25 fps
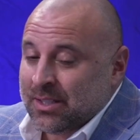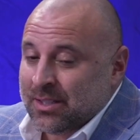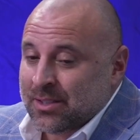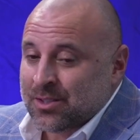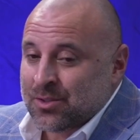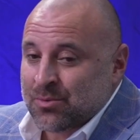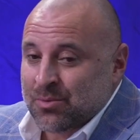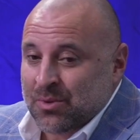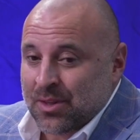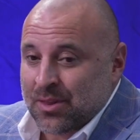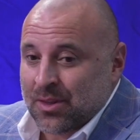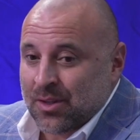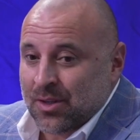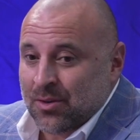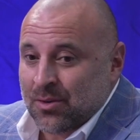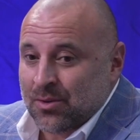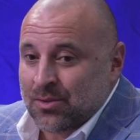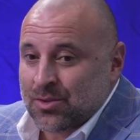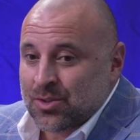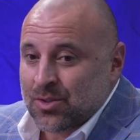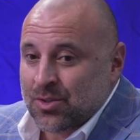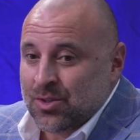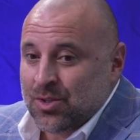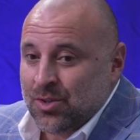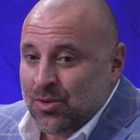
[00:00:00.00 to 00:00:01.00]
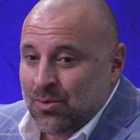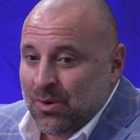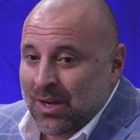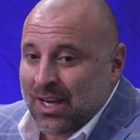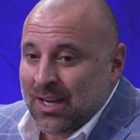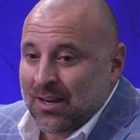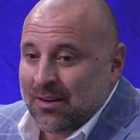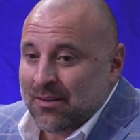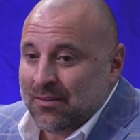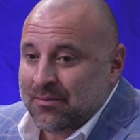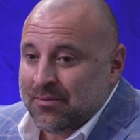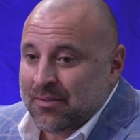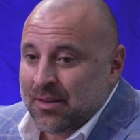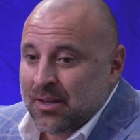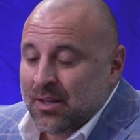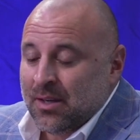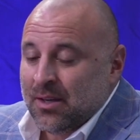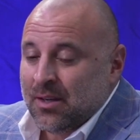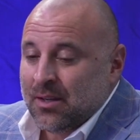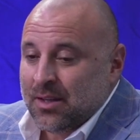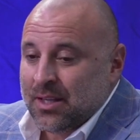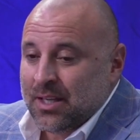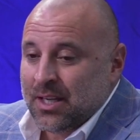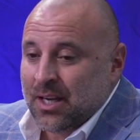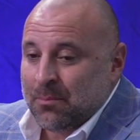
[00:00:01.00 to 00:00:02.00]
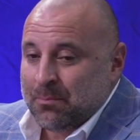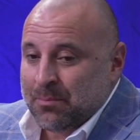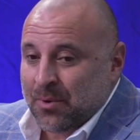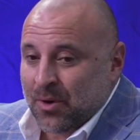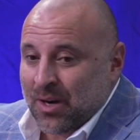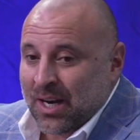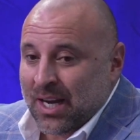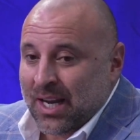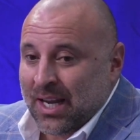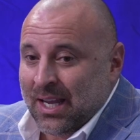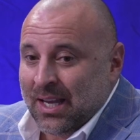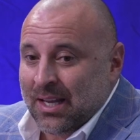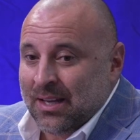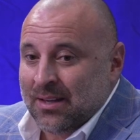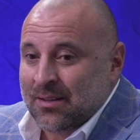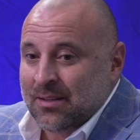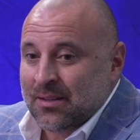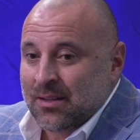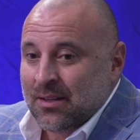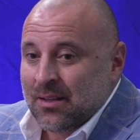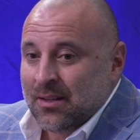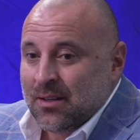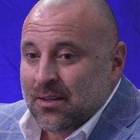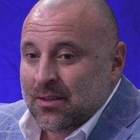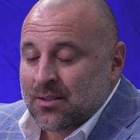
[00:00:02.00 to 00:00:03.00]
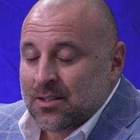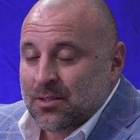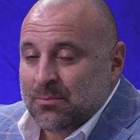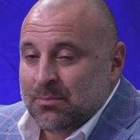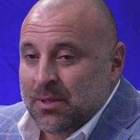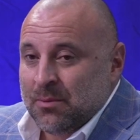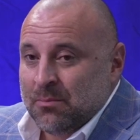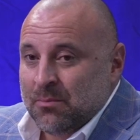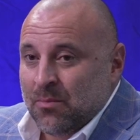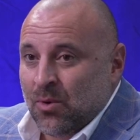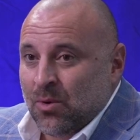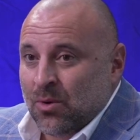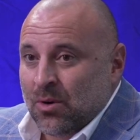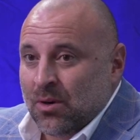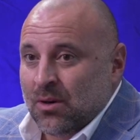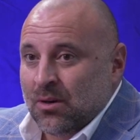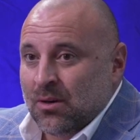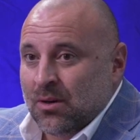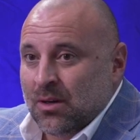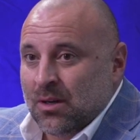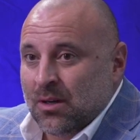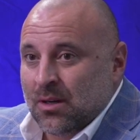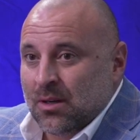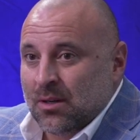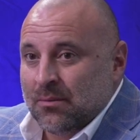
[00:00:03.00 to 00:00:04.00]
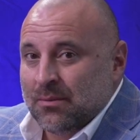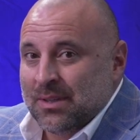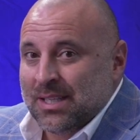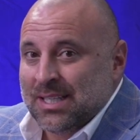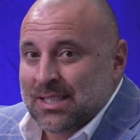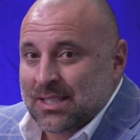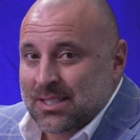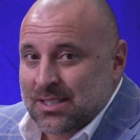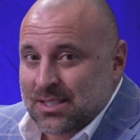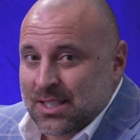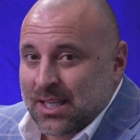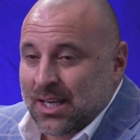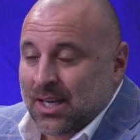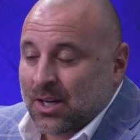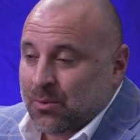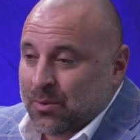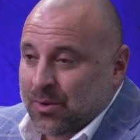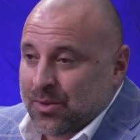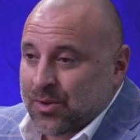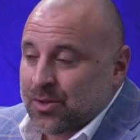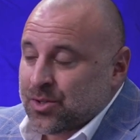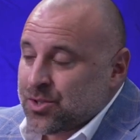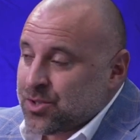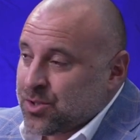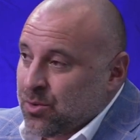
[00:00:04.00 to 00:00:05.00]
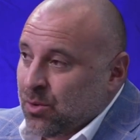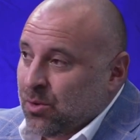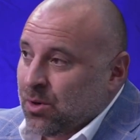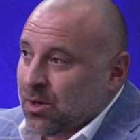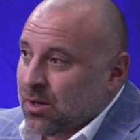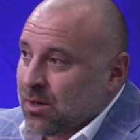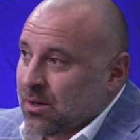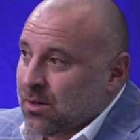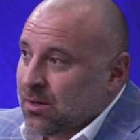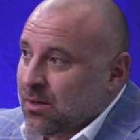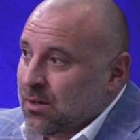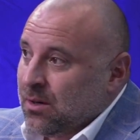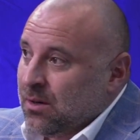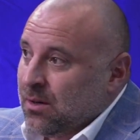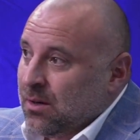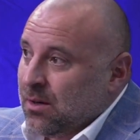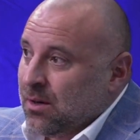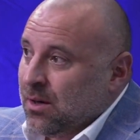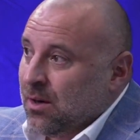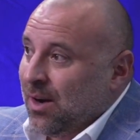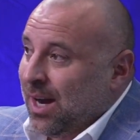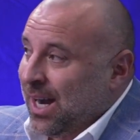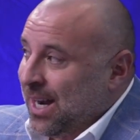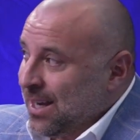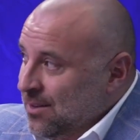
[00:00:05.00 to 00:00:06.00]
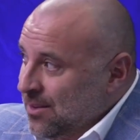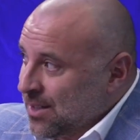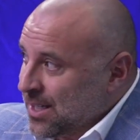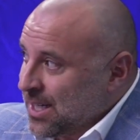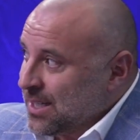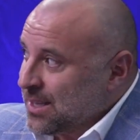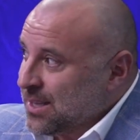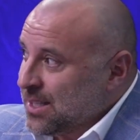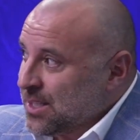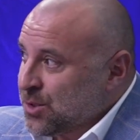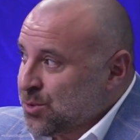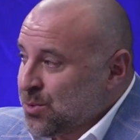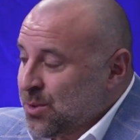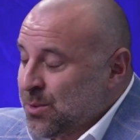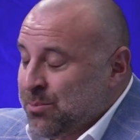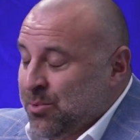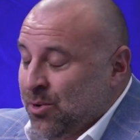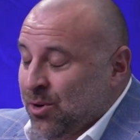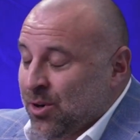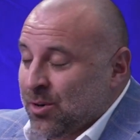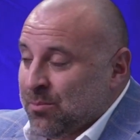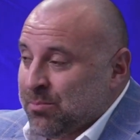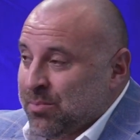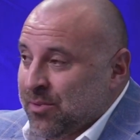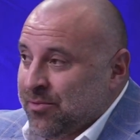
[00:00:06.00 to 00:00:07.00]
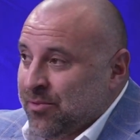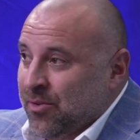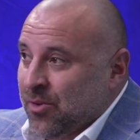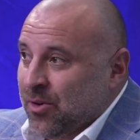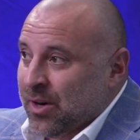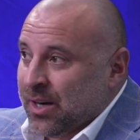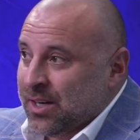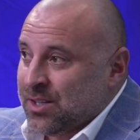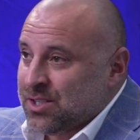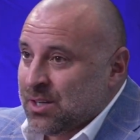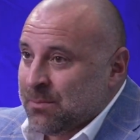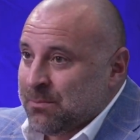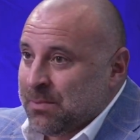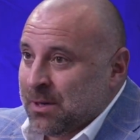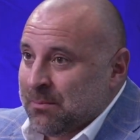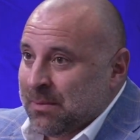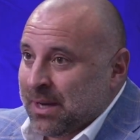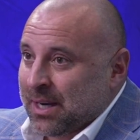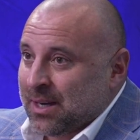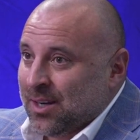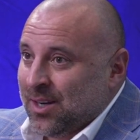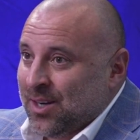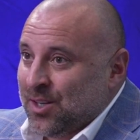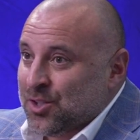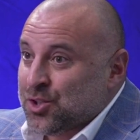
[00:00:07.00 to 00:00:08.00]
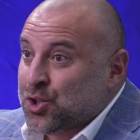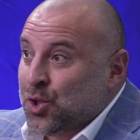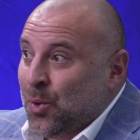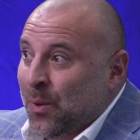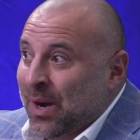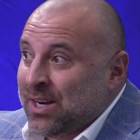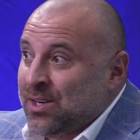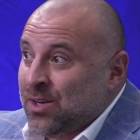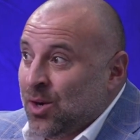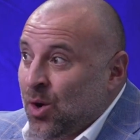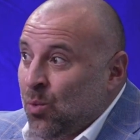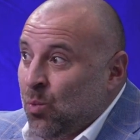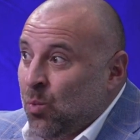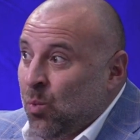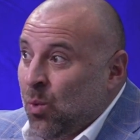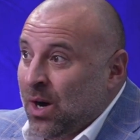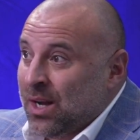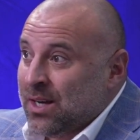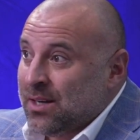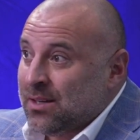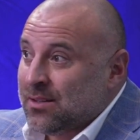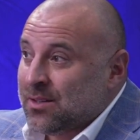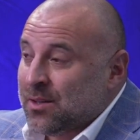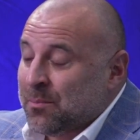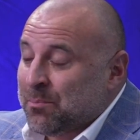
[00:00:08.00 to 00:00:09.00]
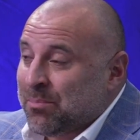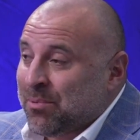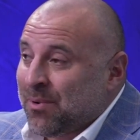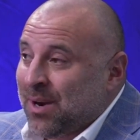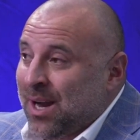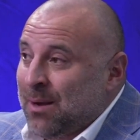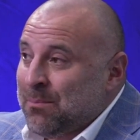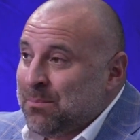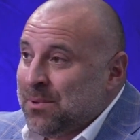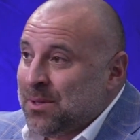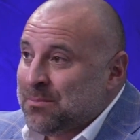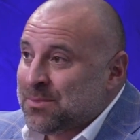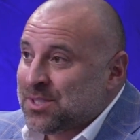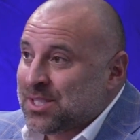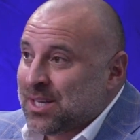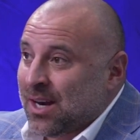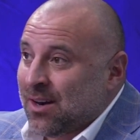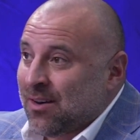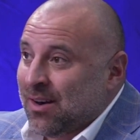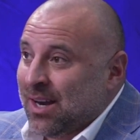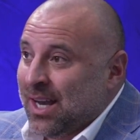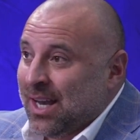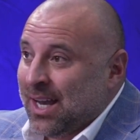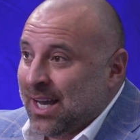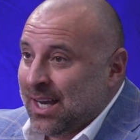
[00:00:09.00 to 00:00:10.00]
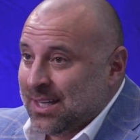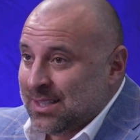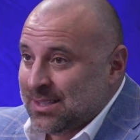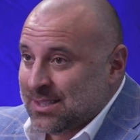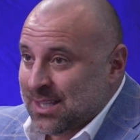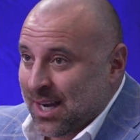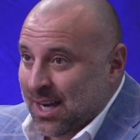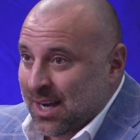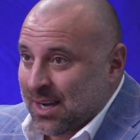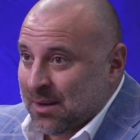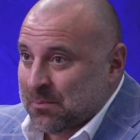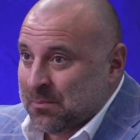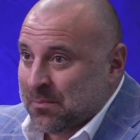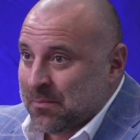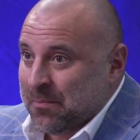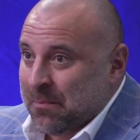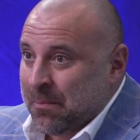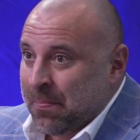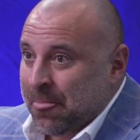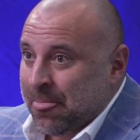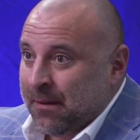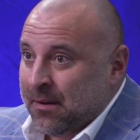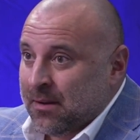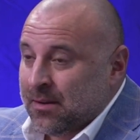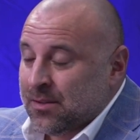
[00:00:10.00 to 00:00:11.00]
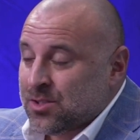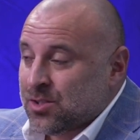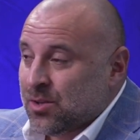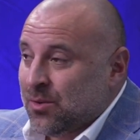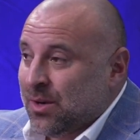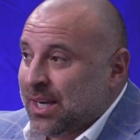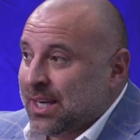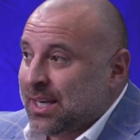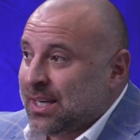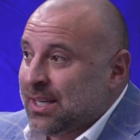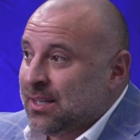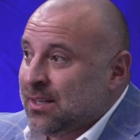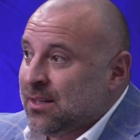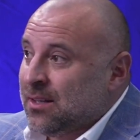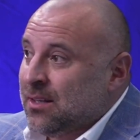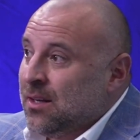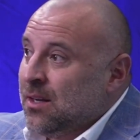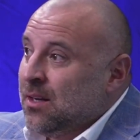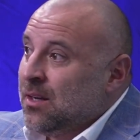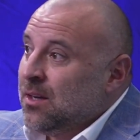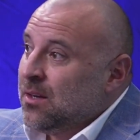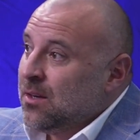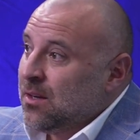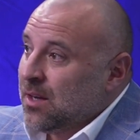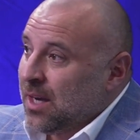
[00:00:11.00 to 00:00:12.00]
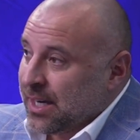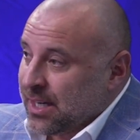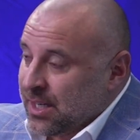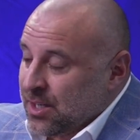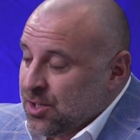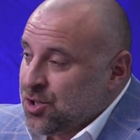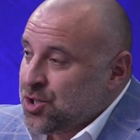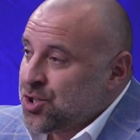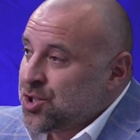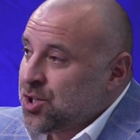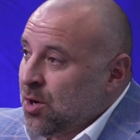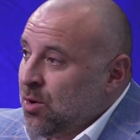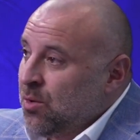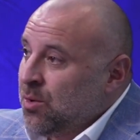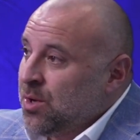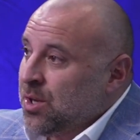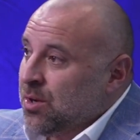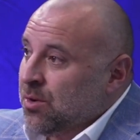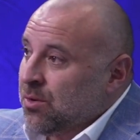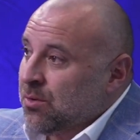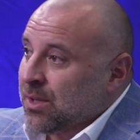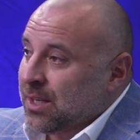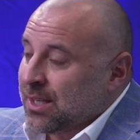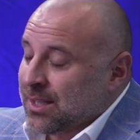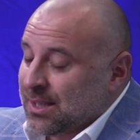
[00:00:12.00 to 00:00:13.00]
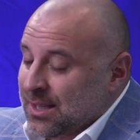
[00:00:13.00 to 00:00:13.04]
this with you so you have the upper hand to be more in sync with your store. I look at this report before I jump on my call so I know what the problems are ahead of time. So I can show you, like,